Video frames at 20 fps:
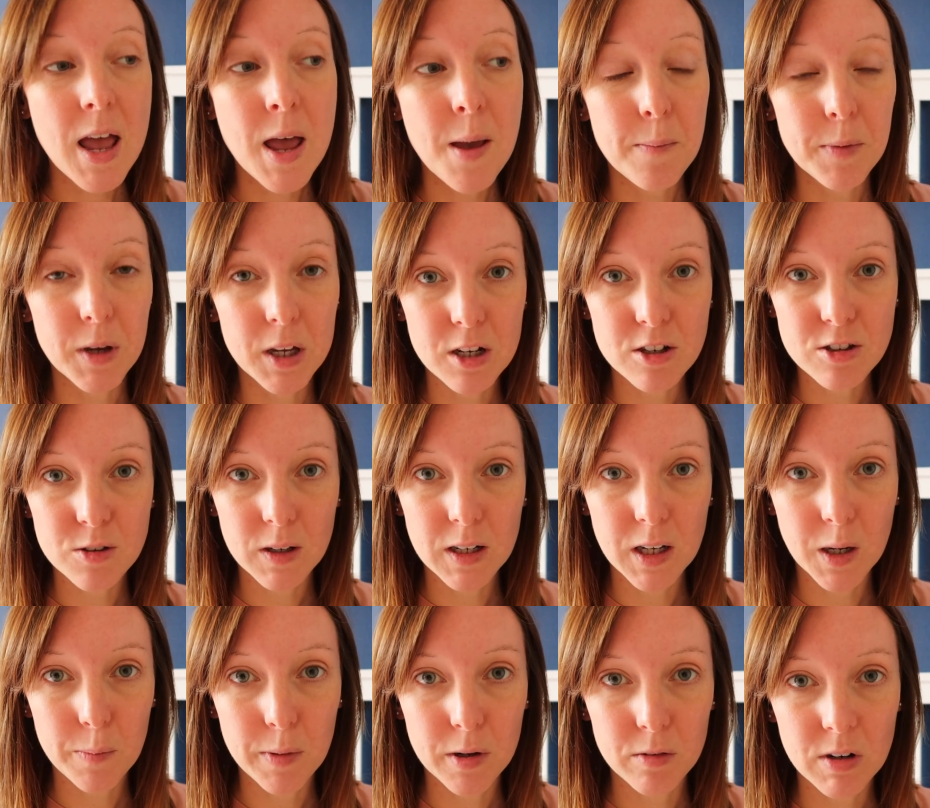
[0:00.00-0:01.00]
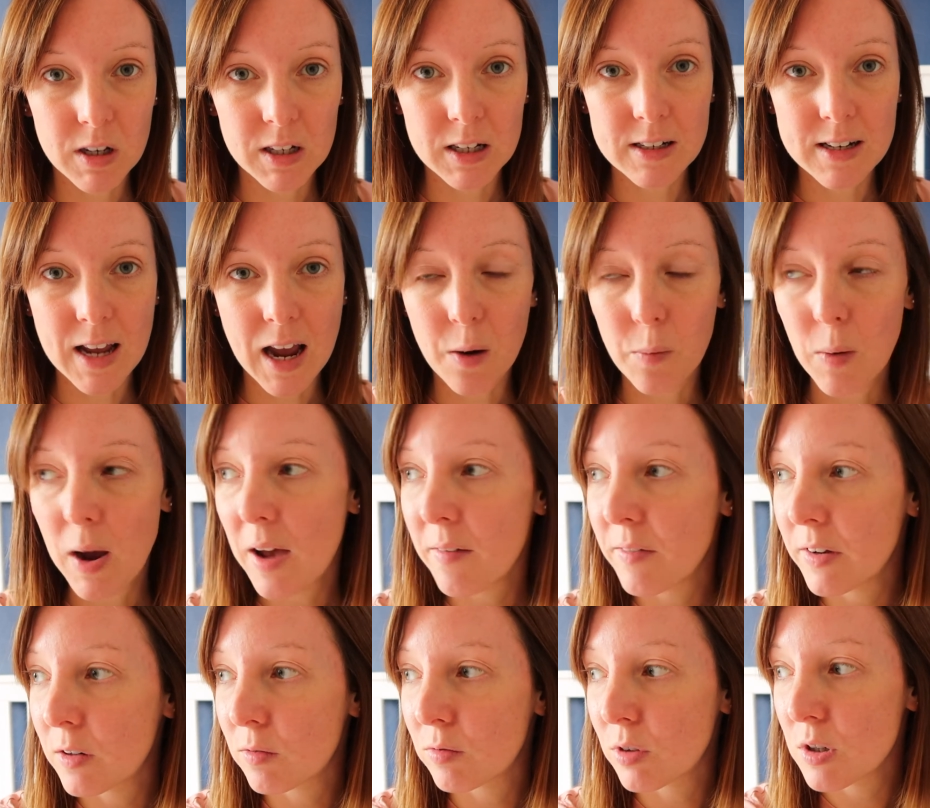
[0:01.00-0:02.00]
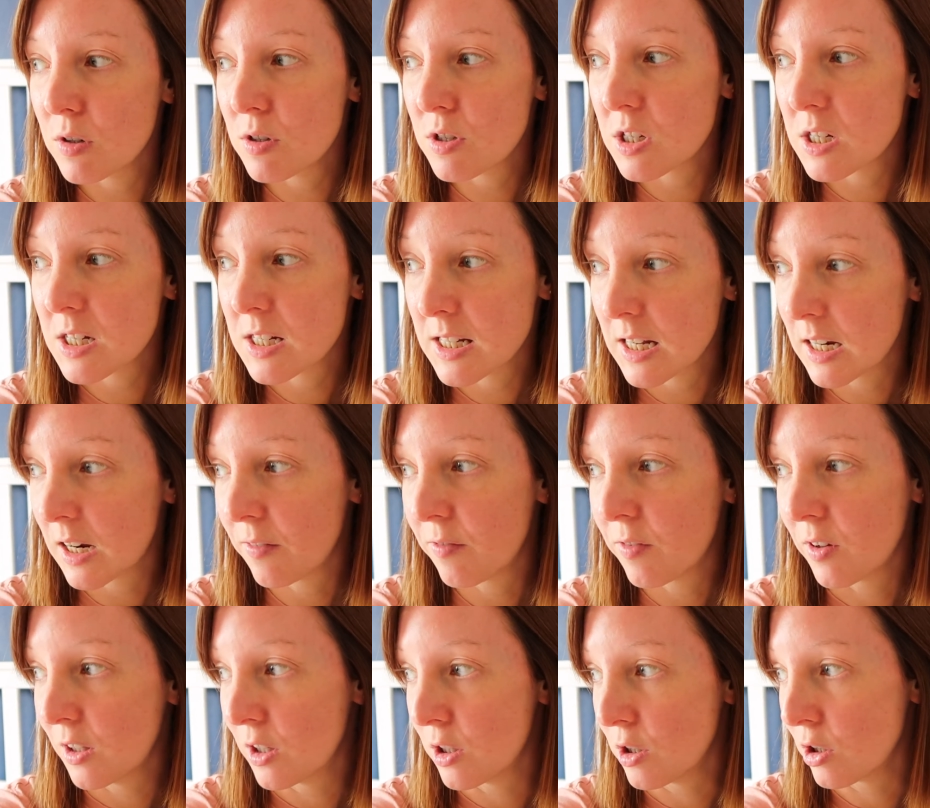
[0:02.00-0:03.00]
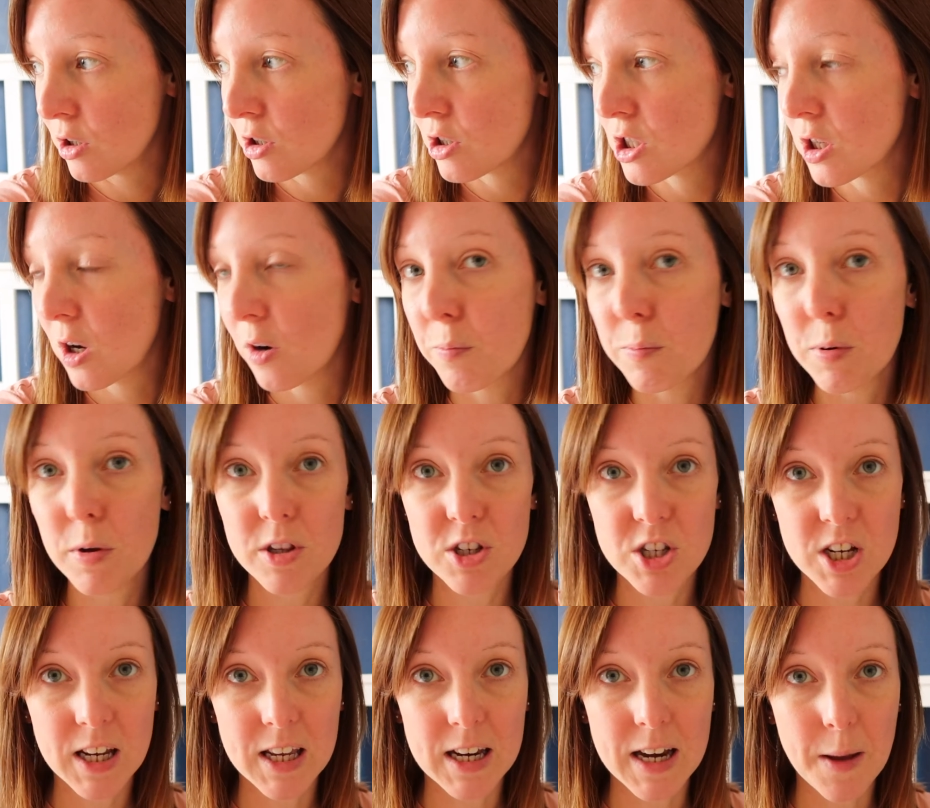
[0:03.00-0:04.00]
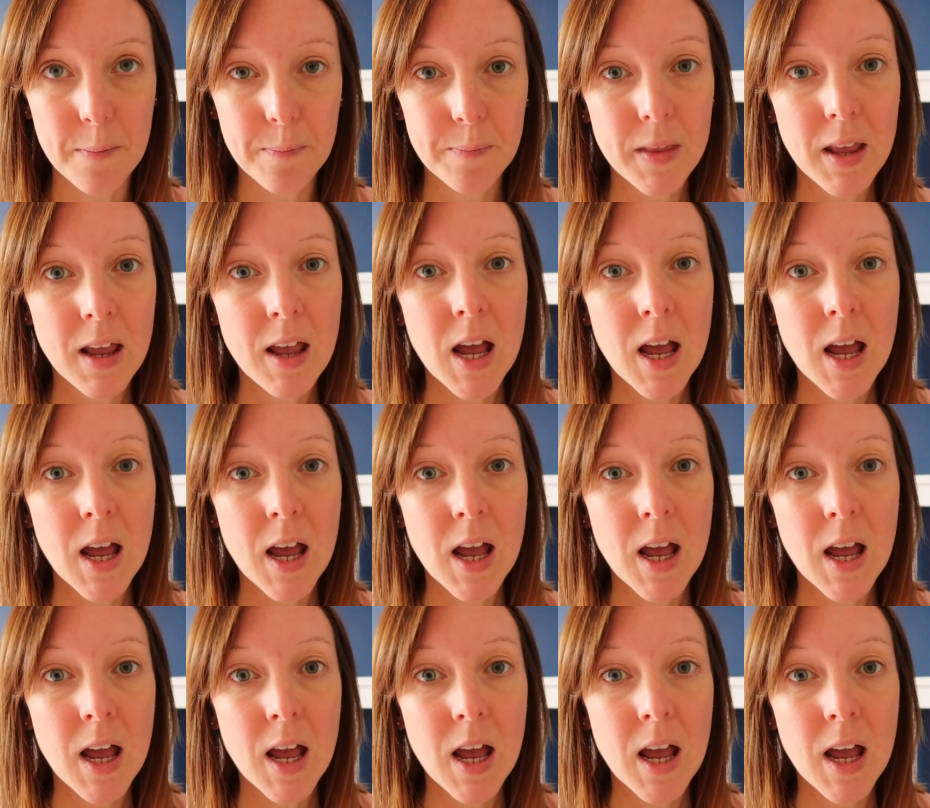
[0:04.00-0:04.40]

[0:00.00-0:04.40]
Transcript: I'm gonna do a little bit of reading now. We're having a roast dinner for lunch, so I've put the chicken in,